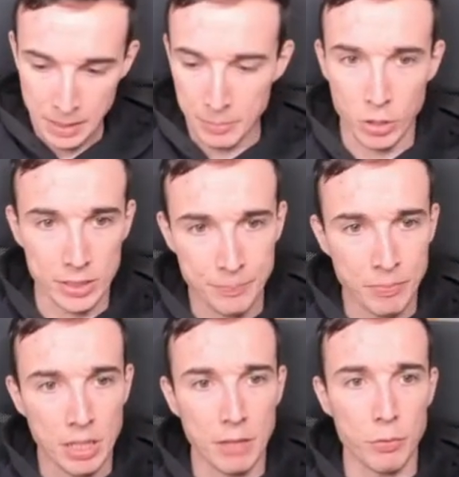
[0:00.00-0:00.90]
Because
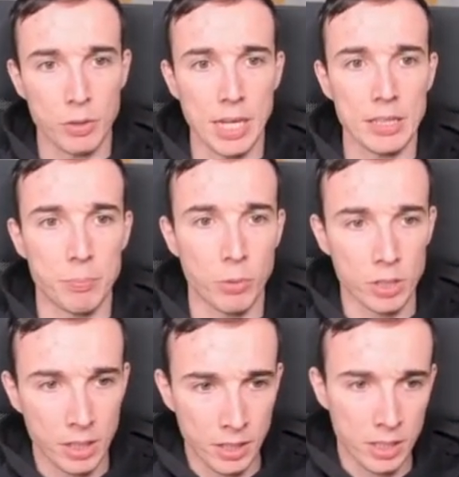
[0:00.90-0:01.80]
if you take the pawn
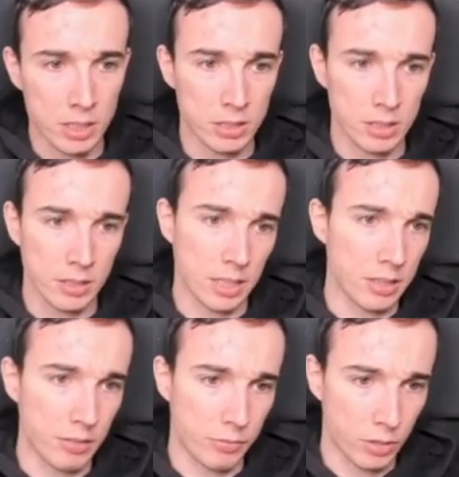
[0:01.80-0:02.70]
here, knight
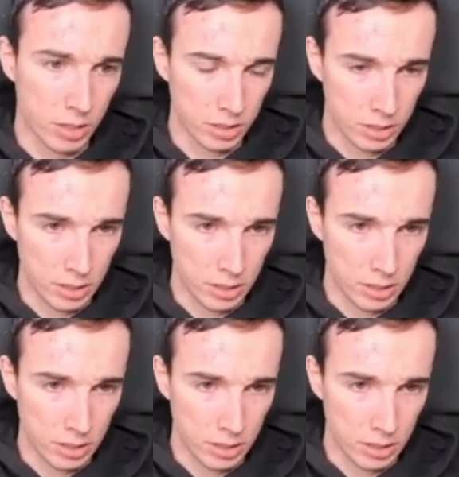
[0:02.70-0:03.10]
d4,